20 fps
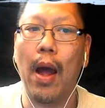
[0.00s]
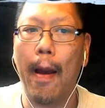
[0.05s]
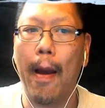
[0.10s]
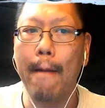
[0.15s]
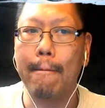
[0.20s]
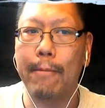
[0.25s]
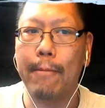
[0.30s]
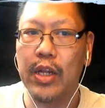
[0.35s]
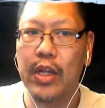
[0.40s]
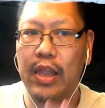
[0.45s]

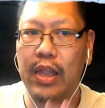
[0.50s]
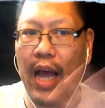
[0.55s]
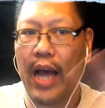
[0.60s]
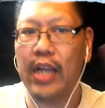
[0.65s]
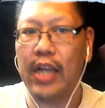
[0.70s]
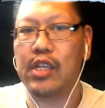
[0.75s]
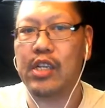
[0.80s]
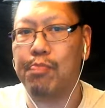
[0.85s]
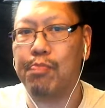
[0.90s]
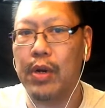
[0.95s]
but
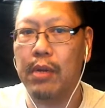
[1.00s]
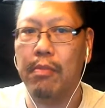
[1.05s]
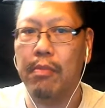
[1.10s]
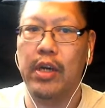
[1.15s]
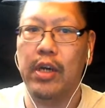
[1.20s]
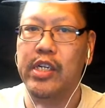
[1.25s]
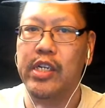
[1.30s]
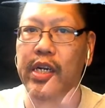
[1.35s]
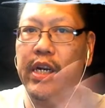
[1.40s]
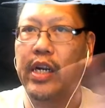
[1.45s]
that's pretty
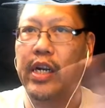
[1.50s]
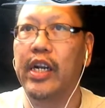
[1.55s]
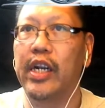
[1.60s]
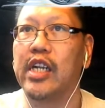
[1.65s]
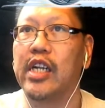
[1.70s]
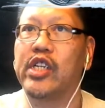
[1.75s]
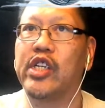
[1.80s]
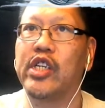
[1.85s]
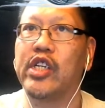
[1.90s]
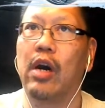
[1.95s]
much in a
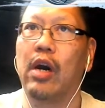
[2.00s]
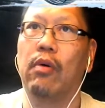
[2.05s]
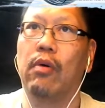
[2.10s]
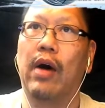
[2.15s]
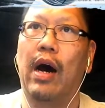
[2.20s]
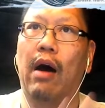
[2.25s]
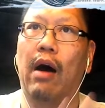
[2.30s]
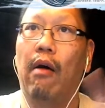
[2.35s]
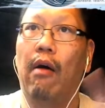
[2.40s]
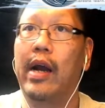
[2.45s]
nutshell
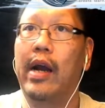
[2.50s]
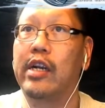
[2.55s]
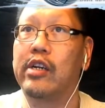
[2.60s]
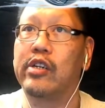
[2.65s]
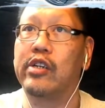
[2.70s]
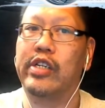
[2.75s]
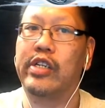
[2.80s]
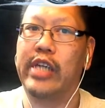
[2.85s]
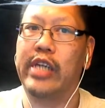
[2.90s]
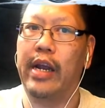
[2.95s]
how I
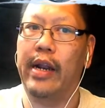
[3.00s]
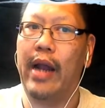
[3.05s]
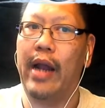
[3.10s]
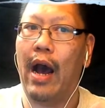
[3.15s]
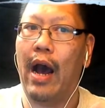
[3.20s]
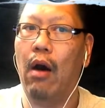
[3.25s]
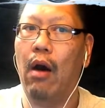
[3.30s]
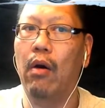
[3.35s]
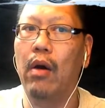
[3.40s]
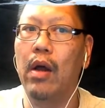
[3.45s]
understand
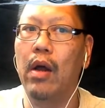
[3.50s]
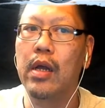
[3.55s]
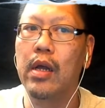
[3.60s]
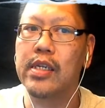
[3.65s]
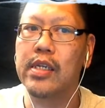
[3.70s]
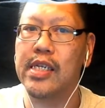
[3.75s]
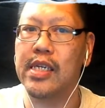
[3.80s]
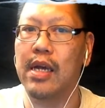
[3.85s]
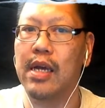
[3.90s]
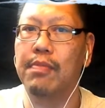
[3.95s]
how
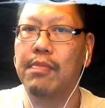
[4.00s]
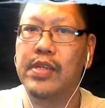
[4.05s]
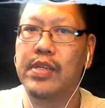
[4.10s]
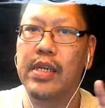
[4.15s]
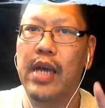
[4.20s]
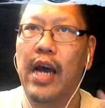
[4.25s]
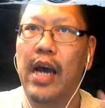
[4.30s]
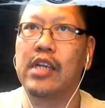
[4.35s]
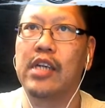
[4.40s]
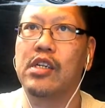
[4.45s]
subs
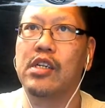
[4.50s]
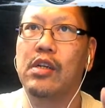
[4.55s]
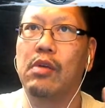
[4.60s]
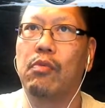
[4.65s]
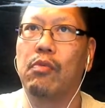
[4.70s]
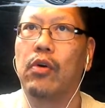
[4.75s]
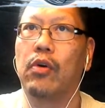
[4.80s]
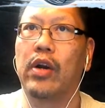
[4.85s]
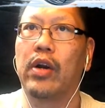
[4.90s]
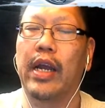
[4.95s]
actually
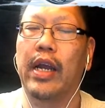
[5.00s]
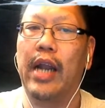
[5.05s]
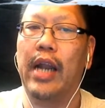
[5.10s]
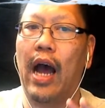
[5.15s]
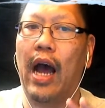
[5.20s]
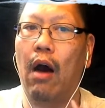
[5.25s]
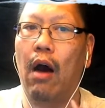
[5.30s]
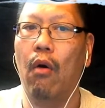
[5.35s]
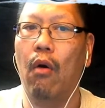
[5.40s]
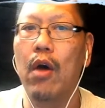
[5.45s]
work, and
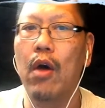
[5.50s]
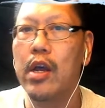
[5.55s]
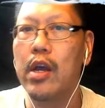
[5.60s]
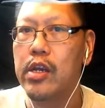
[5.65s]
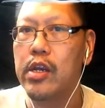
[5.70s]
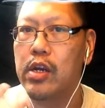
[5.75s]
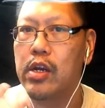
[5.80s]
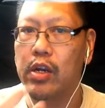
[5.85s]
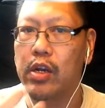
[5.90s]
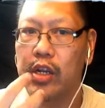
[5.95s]
how
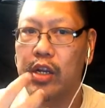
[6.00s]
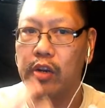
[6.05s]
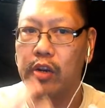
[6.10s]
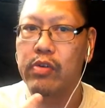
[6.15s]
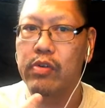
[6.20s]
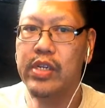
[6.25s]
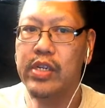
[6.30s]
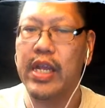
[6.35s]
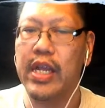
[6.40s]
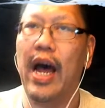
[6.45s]
you could
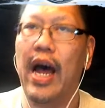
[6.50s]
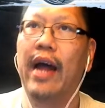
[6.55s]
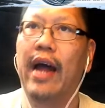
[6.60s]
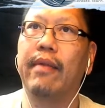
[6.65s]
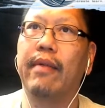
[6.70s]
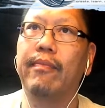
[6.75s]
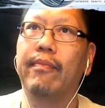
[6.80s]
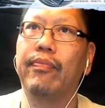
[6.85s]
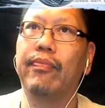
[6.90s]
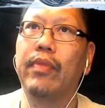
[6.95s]
use that
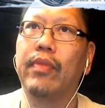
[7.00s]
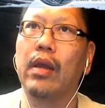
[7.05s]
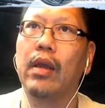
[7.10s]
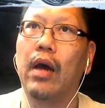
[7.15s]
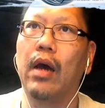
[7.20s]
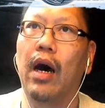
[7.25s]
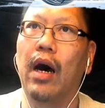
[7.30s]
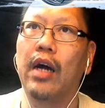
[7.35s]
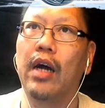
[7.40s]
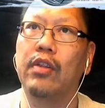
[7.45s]

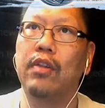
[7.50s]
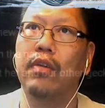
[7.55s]
to